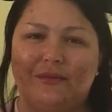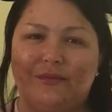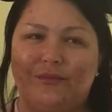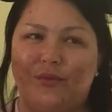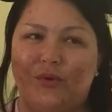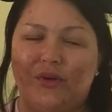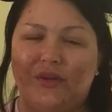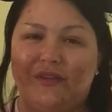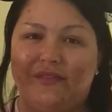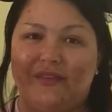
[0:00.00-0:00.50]

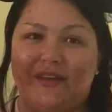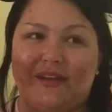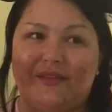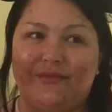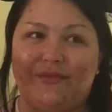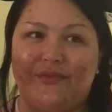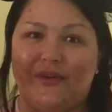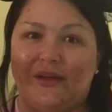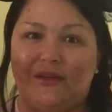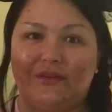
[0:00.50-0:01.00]
really that I've
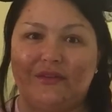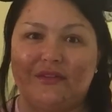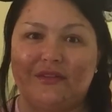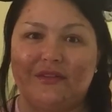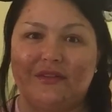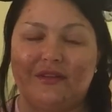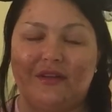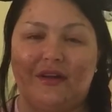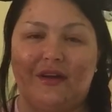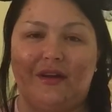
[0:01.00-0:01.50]
felt
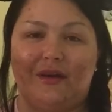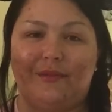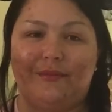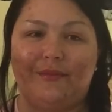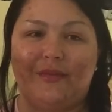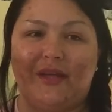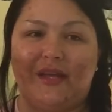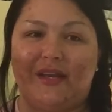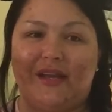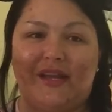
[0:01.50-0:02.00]

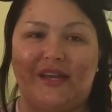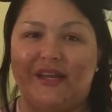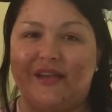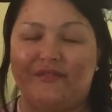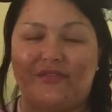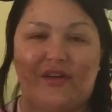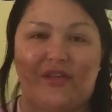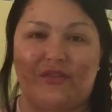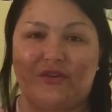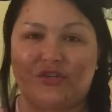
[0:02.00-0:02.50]
in any of
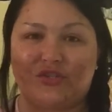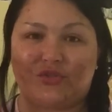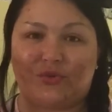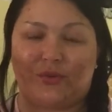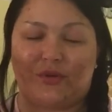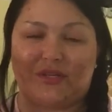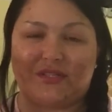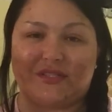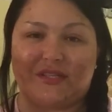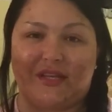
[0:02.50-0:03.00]
the other
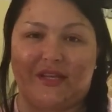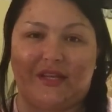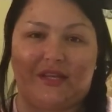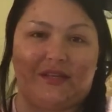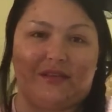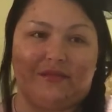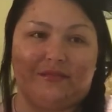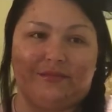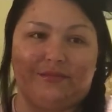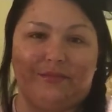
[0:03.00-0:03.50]
stores
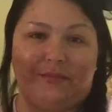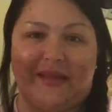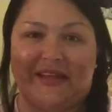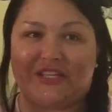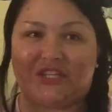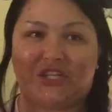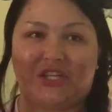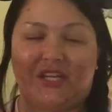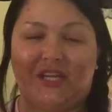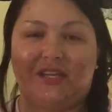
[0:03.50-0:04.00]
in
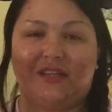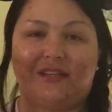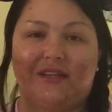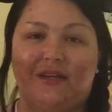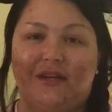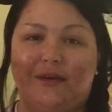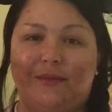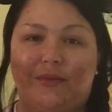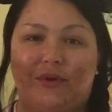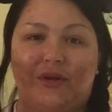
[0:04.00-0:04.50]
Magic
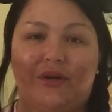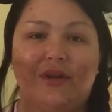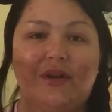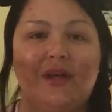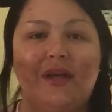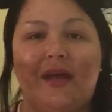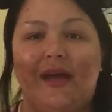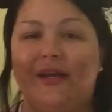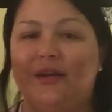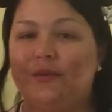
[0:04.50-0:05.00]
Kingdom or
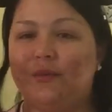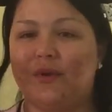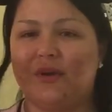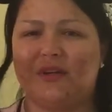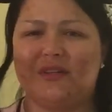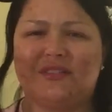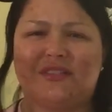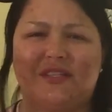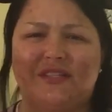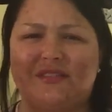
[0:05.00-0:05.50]
anywhere
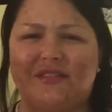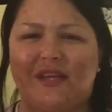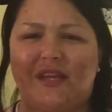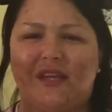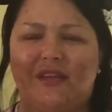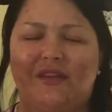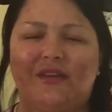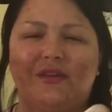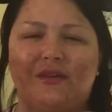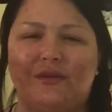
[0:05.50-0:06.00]
on
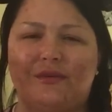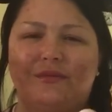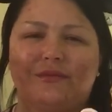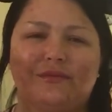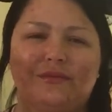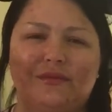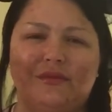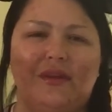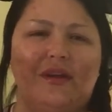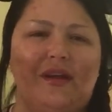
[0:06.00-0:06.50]
Disney. You know,
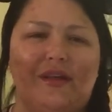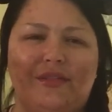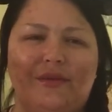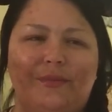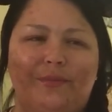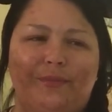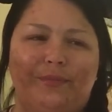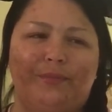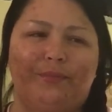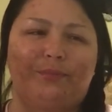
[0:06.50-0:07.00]

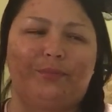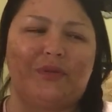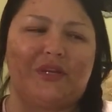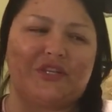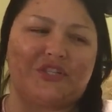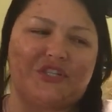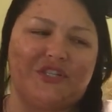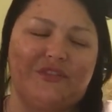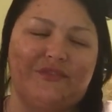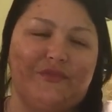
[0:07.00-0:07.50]
other
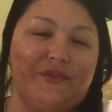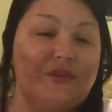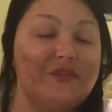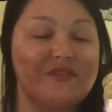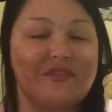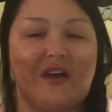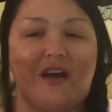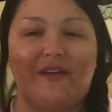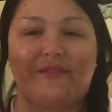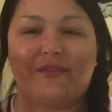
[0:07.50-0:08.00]
plushies feel
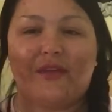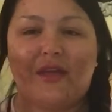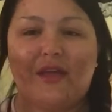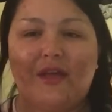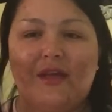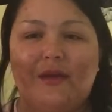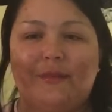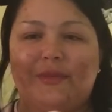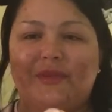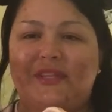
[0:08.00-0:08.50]
soft,
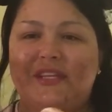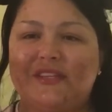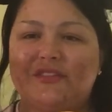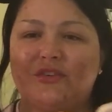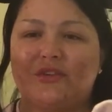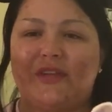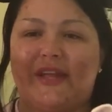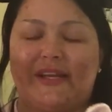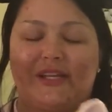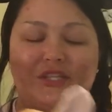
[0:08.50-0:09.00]
but these
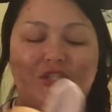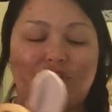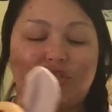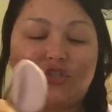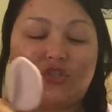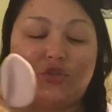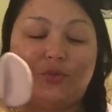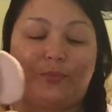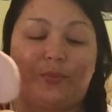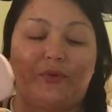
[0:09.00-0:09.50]
are like
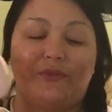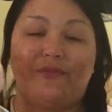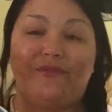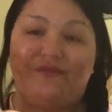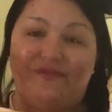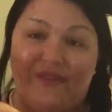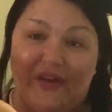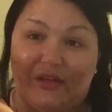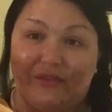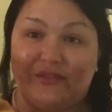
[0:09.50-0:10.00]
super
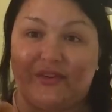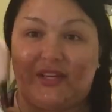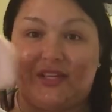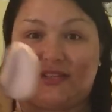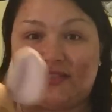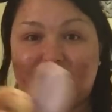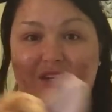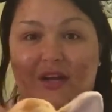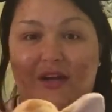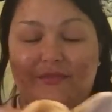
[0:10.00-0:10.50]
velvety
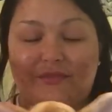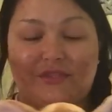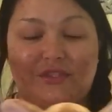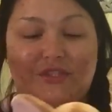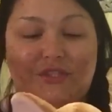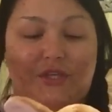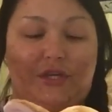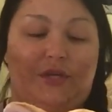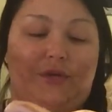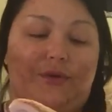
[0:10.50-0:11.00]
soft.
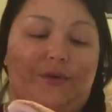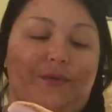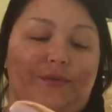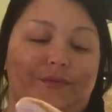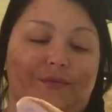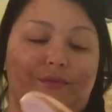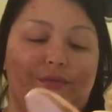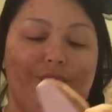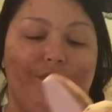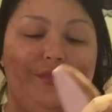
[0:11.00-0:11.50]
So
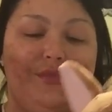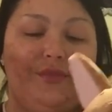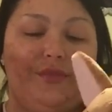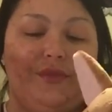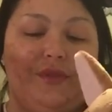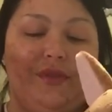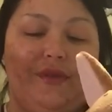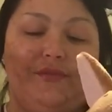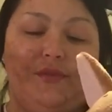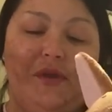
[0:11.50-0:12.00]

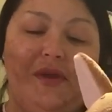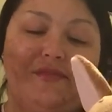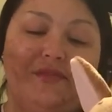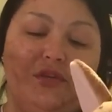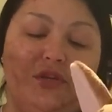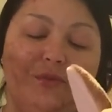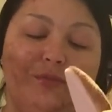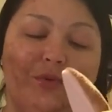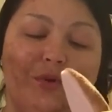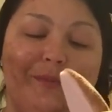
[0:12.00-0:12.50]
if you have a
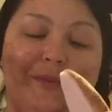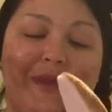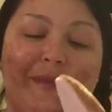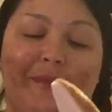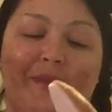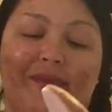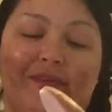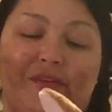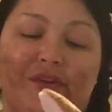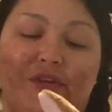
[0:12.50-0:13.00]
newborn
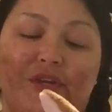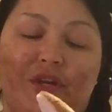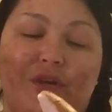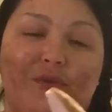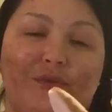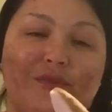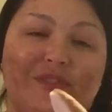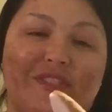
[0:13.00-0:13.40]
baby, or you know